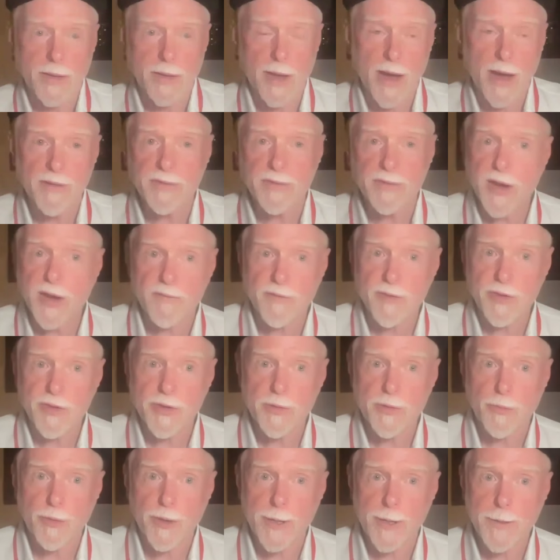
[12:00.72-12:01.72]
and uncover
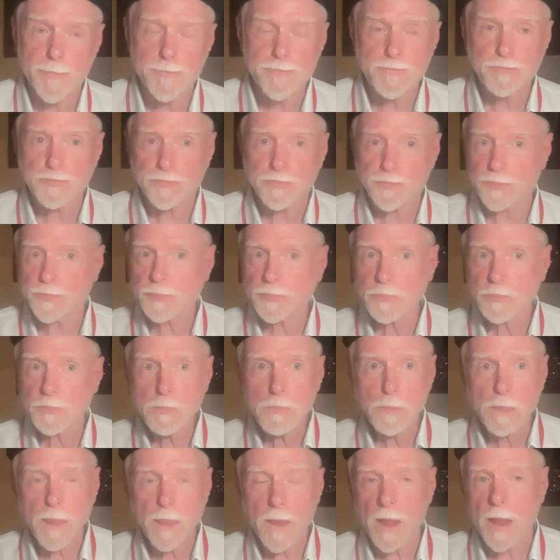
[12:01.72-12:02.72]
the debris?
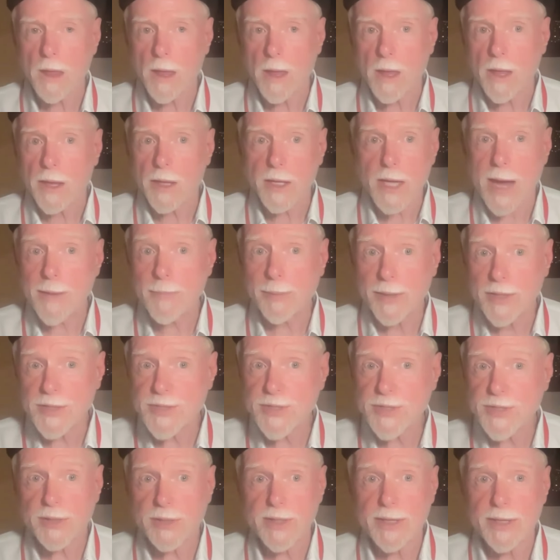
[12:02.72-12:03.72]

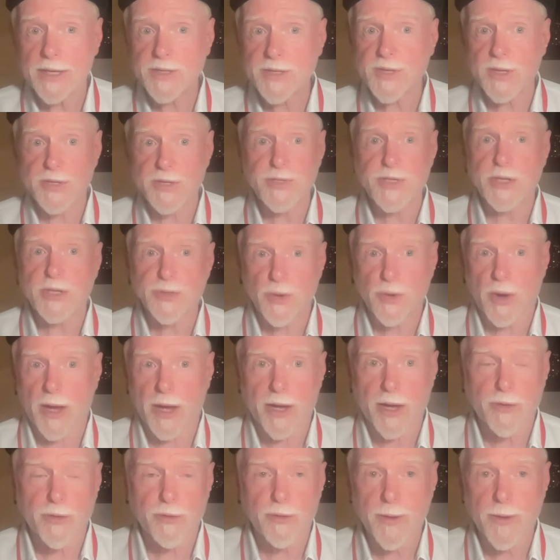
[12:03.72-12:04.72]
Kabbalistically, it's the
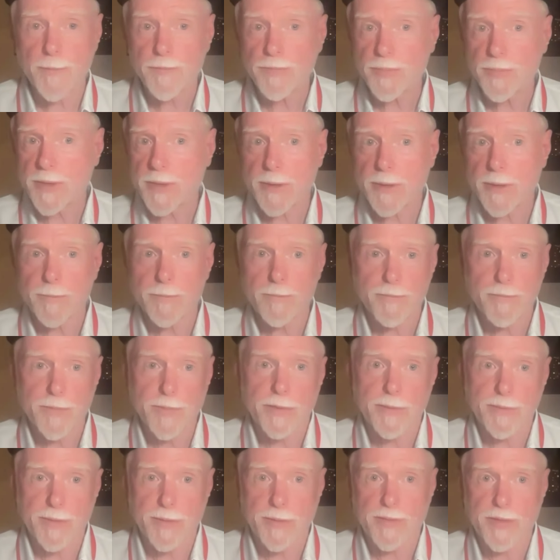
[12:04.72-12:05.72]
Sitra Achra,
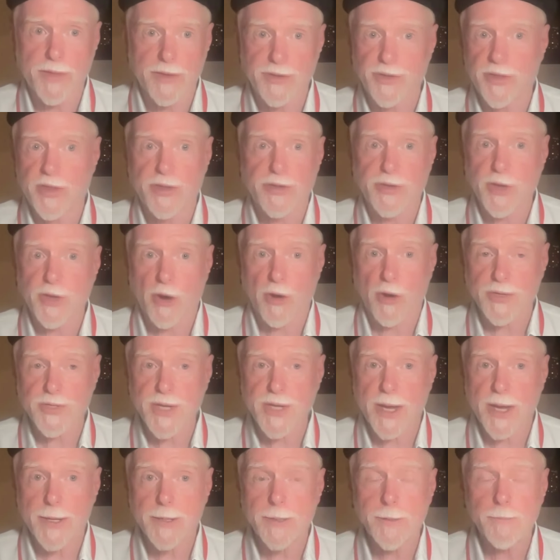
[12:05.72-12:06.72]
the
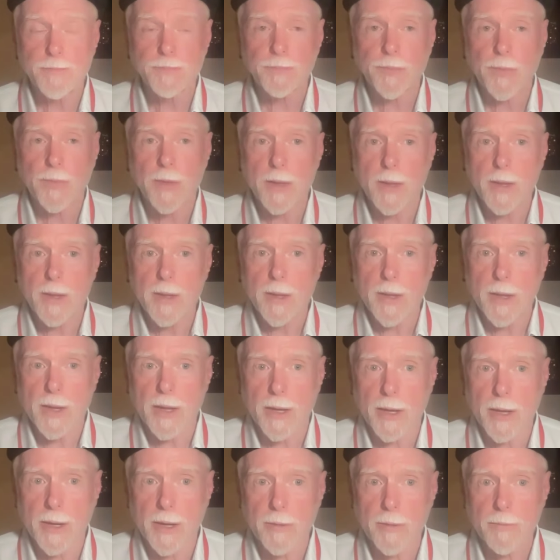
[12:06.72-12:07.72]
dark side.
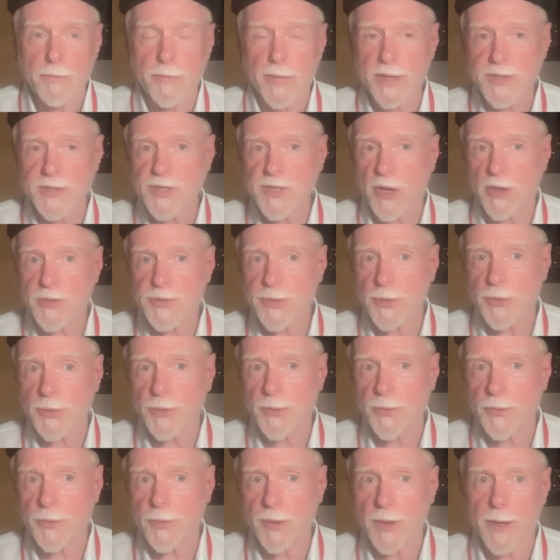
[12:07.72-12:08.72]
It's
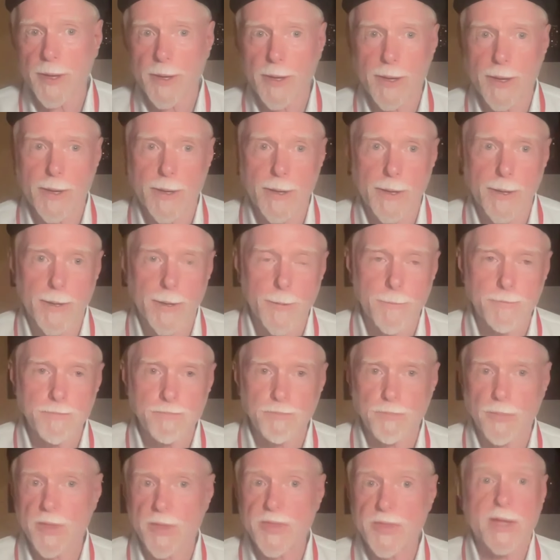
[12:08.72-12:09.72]
also
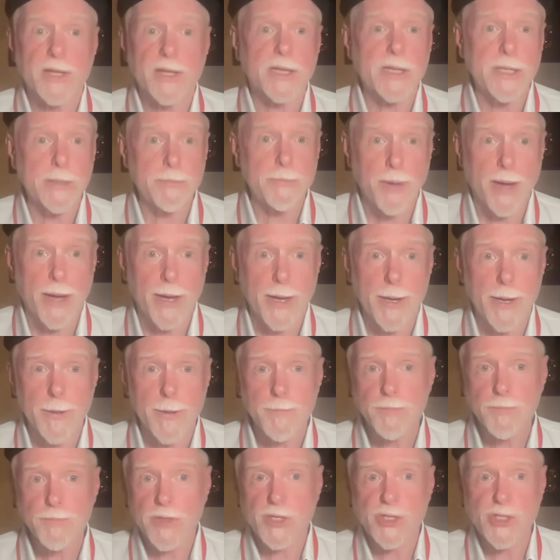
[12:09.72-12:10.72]
the
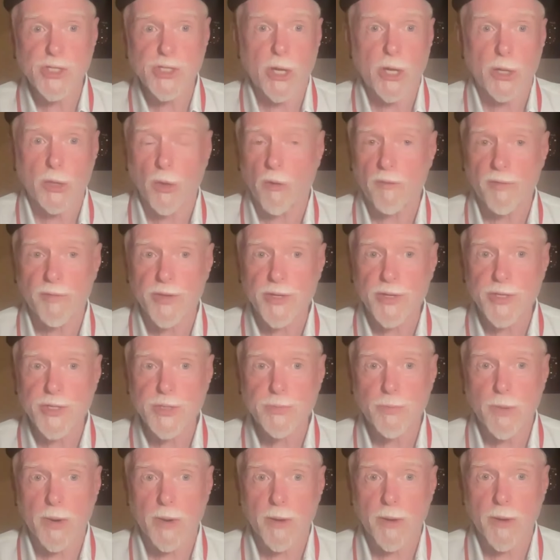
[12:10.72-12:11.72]
Klippa, the shell over the
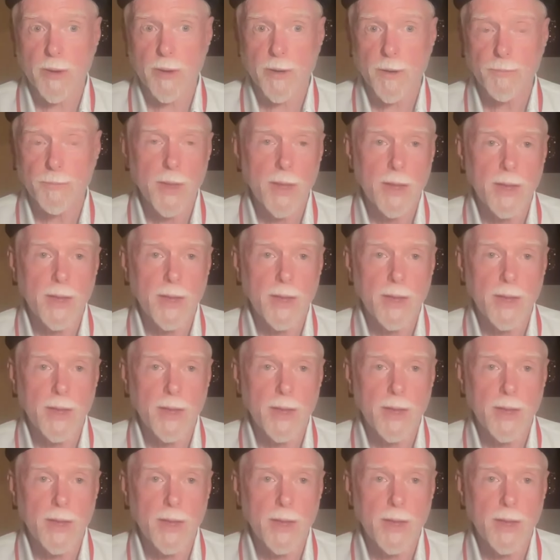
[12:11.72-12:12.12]
spark.